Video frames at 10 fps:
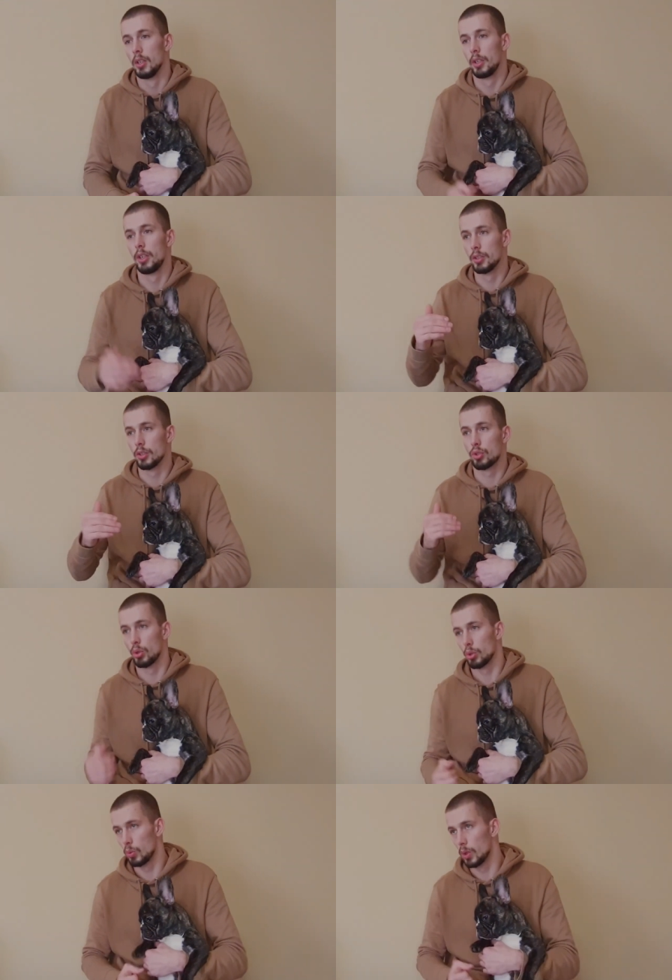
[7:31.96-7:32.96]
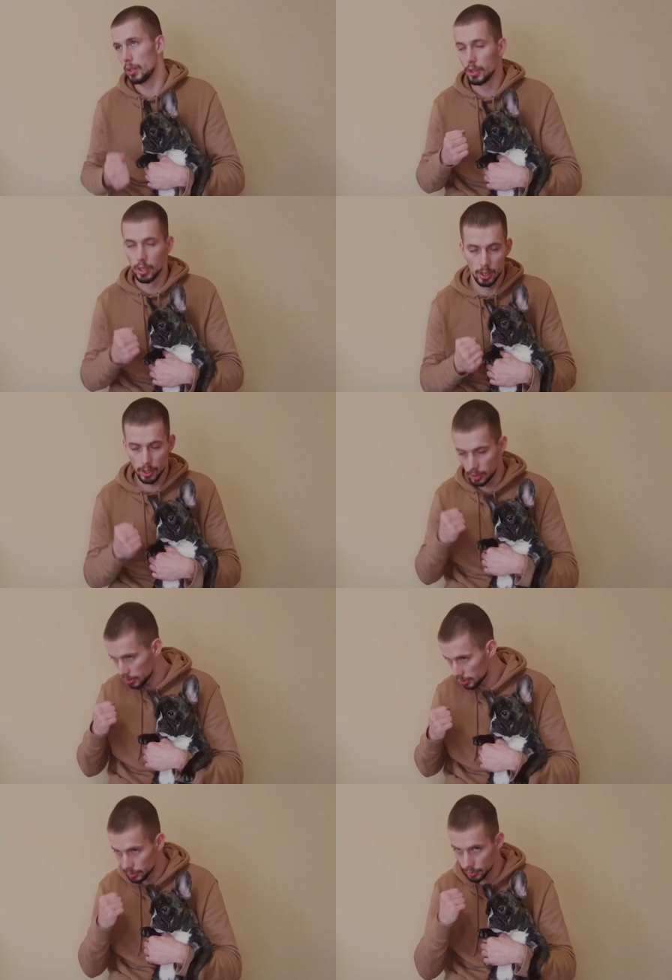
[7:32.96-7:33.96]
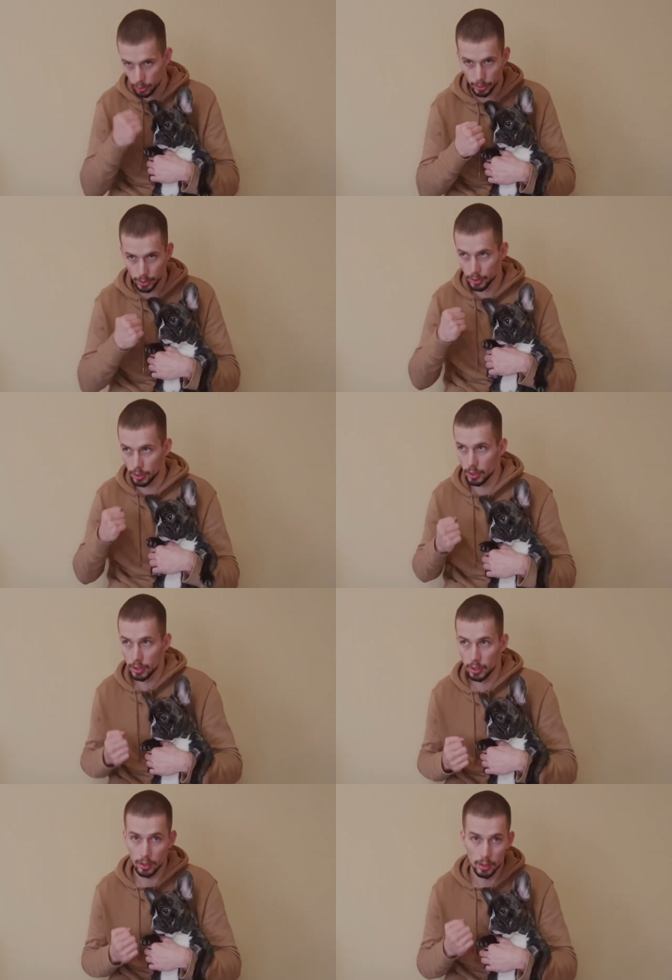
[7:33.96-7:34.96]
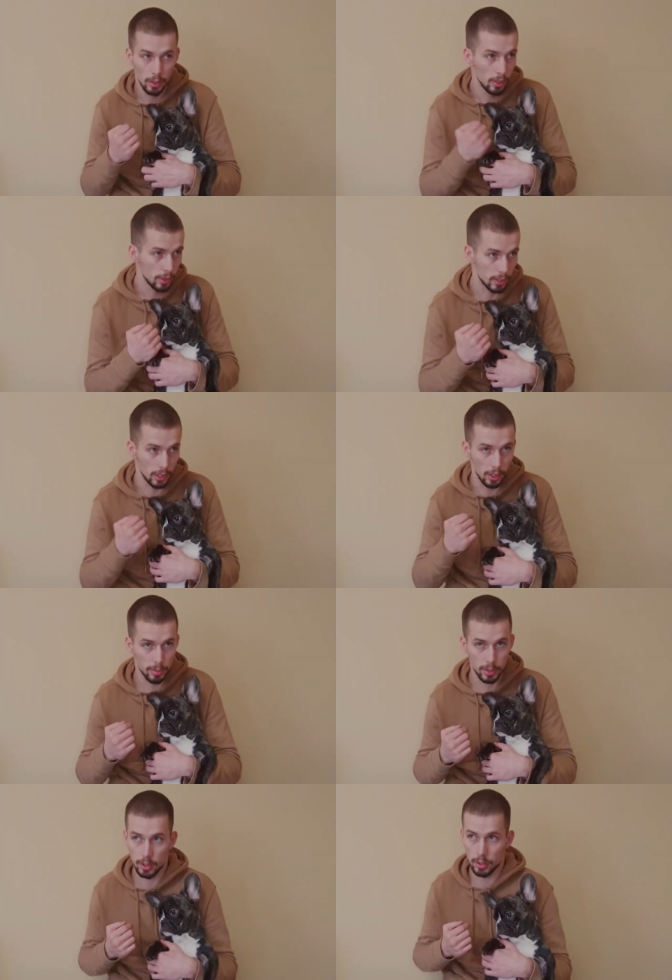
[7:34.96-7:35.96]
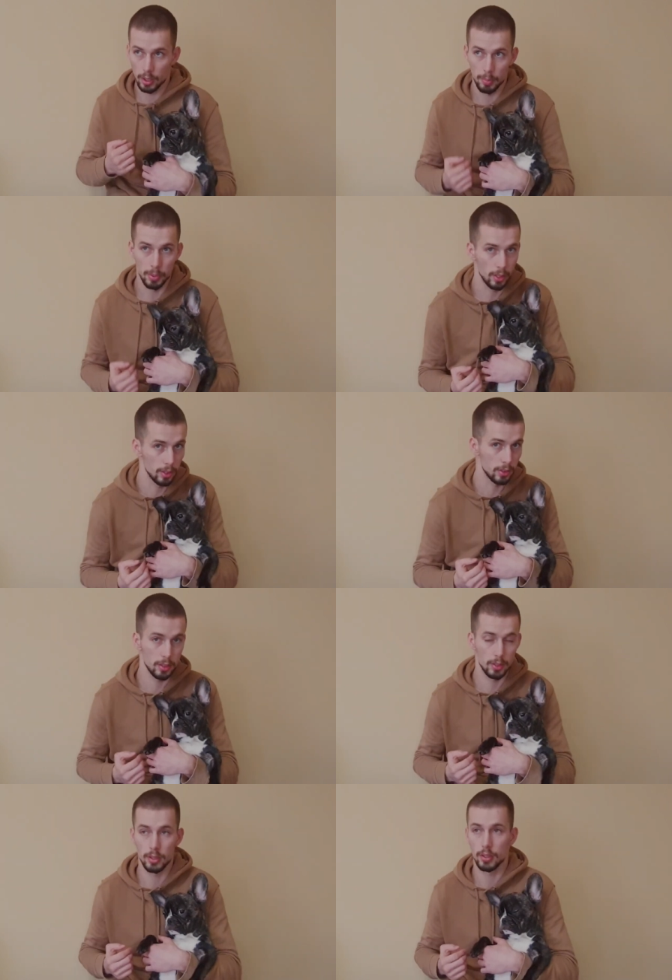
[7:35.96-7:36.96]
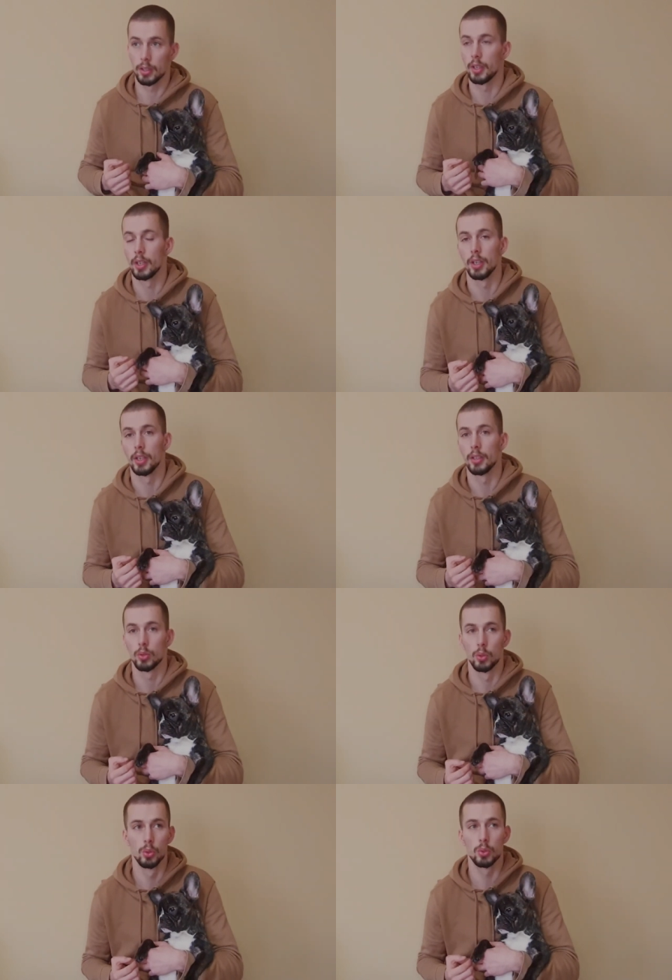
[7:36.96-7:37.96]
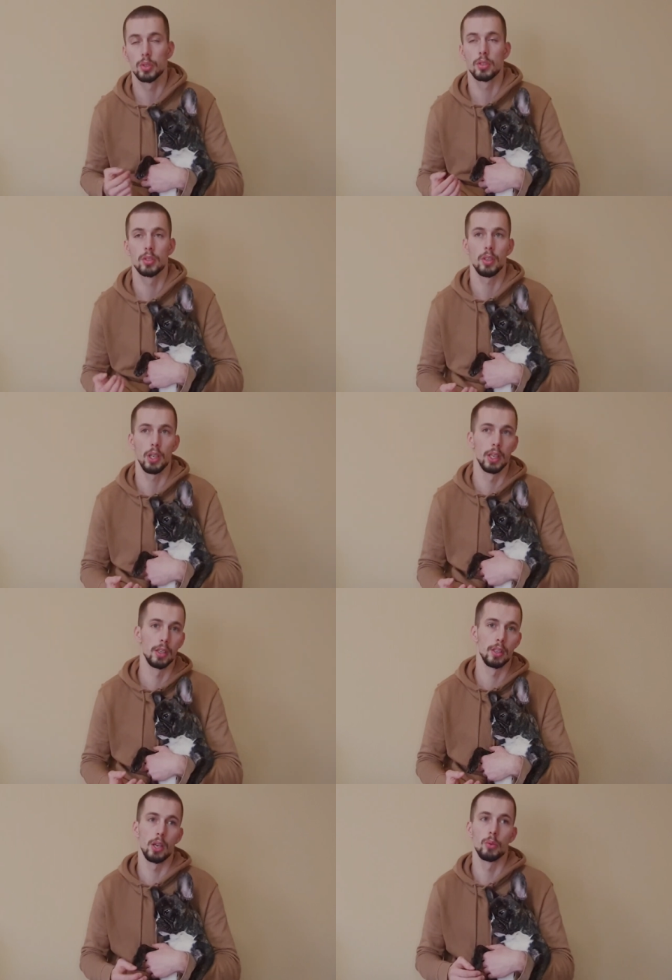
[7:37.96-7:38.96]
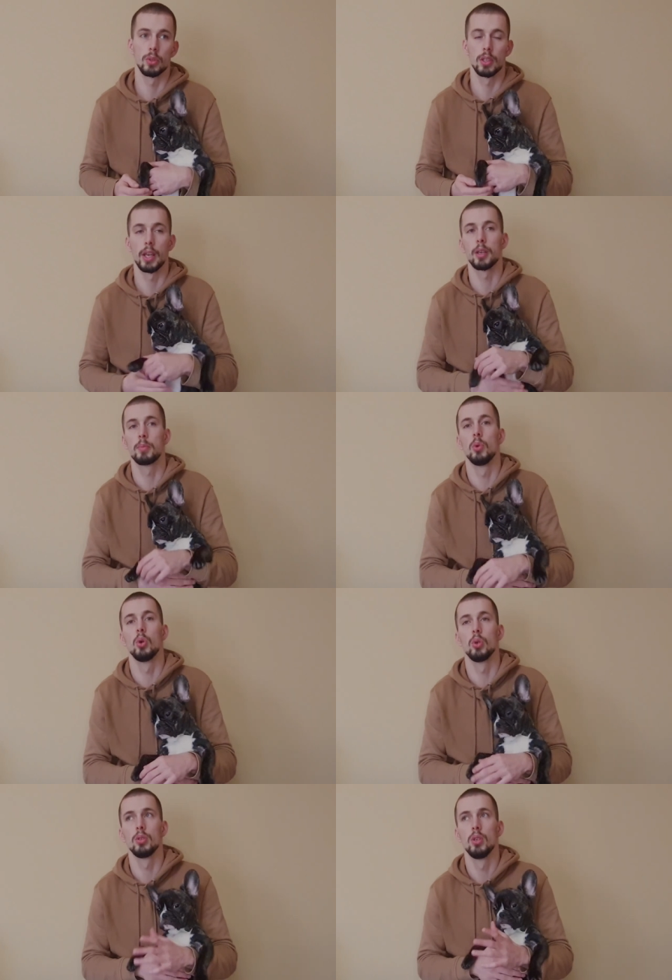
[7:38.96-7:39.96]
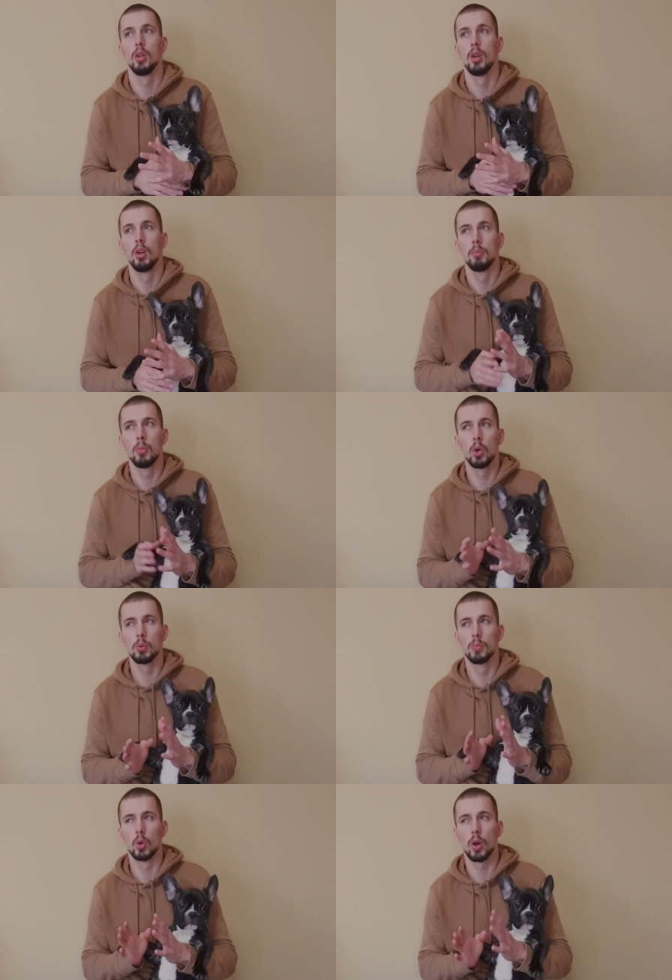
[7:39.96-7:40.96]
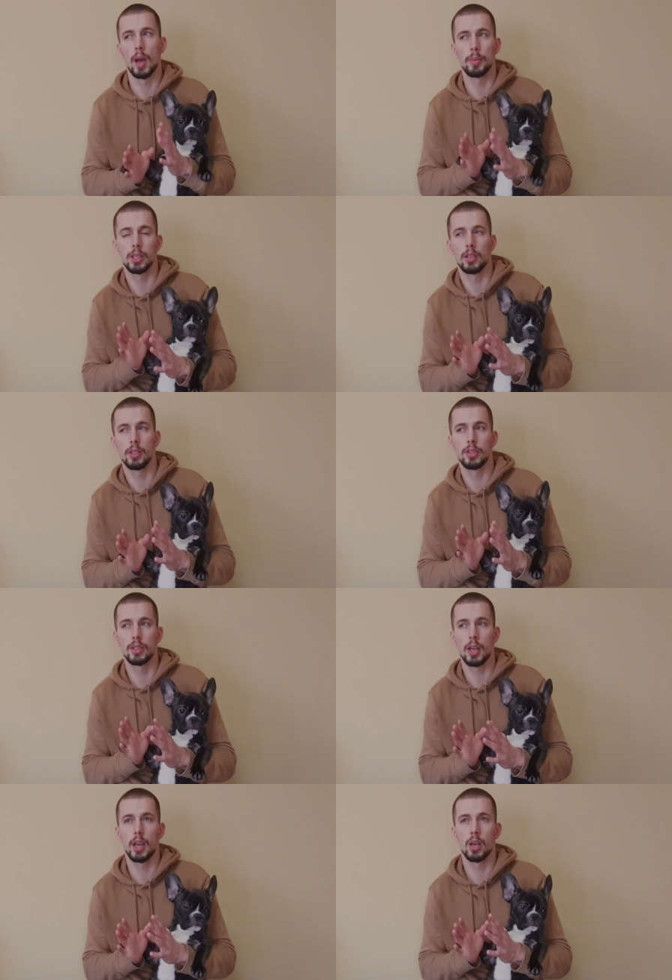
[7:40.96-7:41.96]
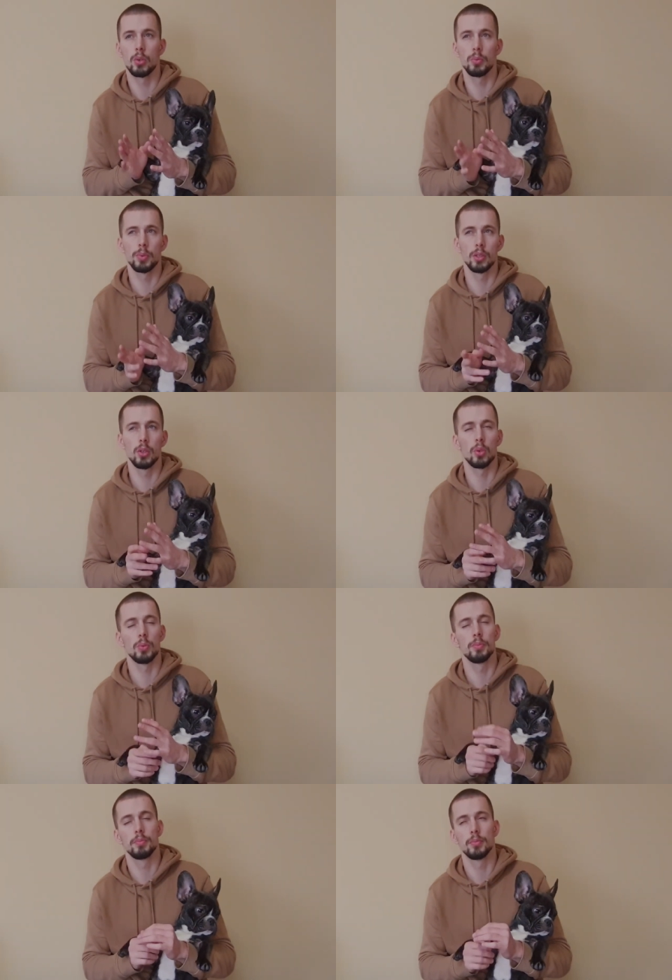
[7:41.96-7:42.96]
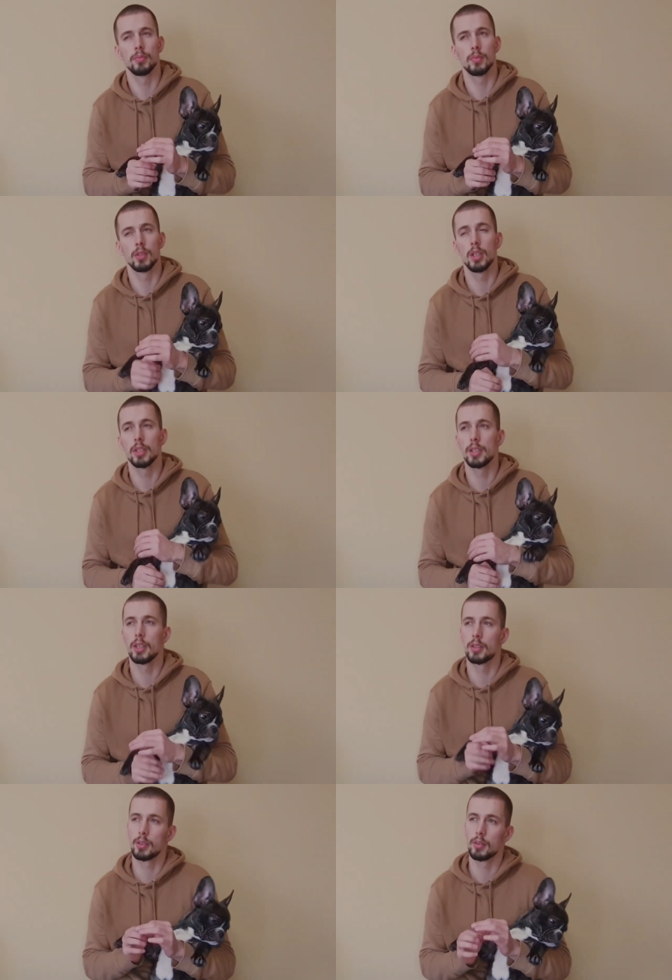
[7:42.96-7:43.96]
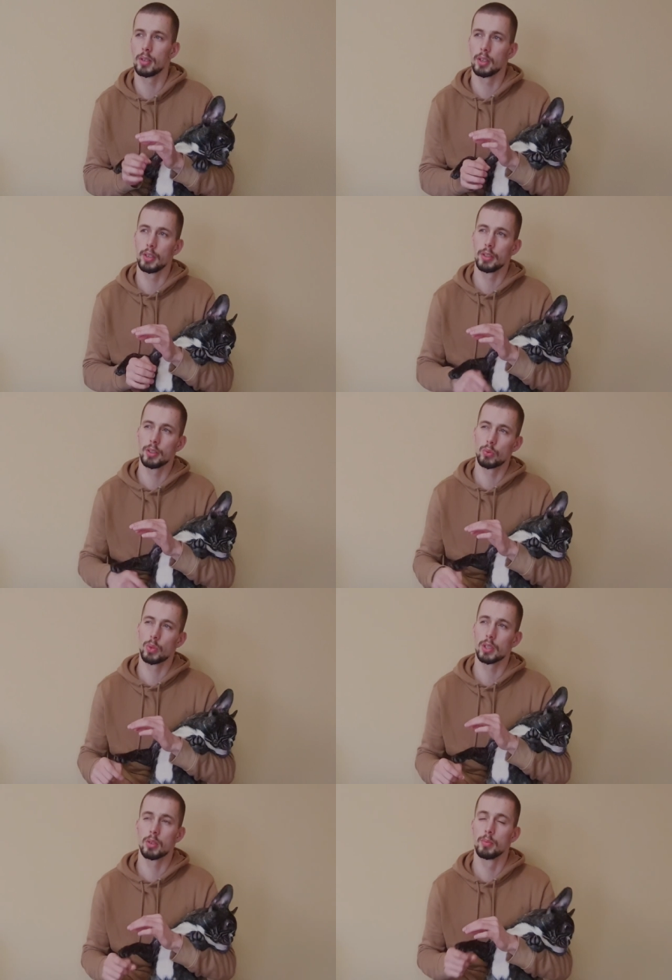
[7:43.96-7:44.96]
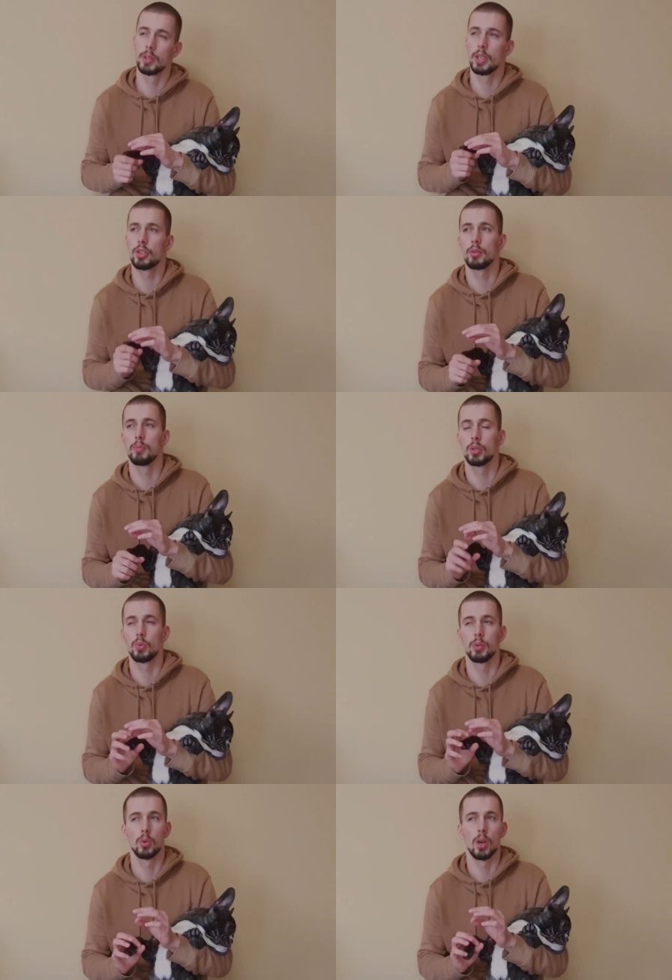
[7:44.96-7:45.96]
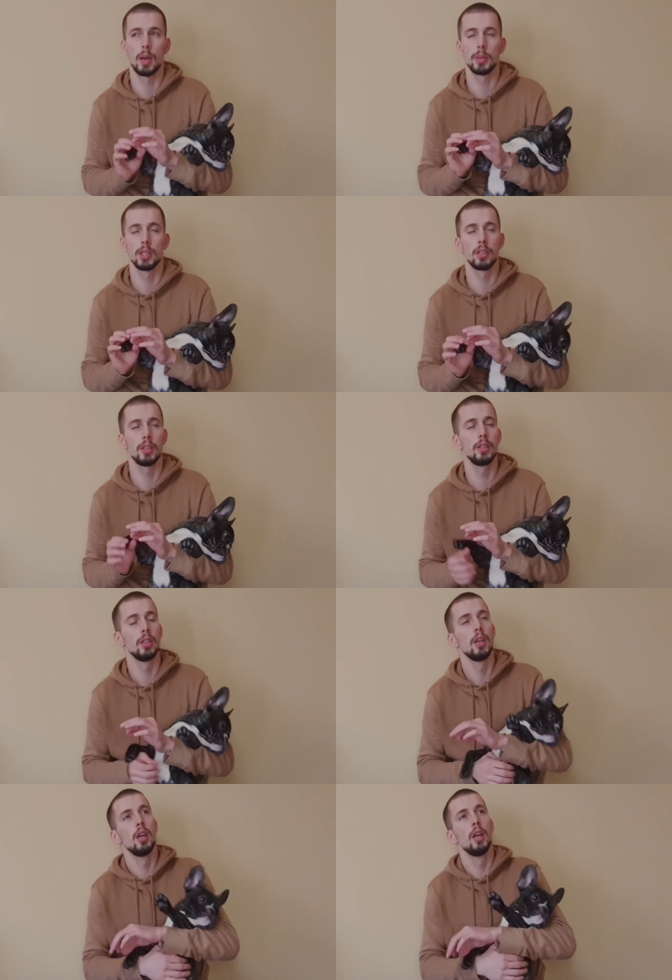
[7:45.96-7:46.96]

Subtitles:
He's a short one, doing the slips, uppercuts and hooks, and I was like more Muhammad Ali style. No, let's say it was a combination between Muhammad Ali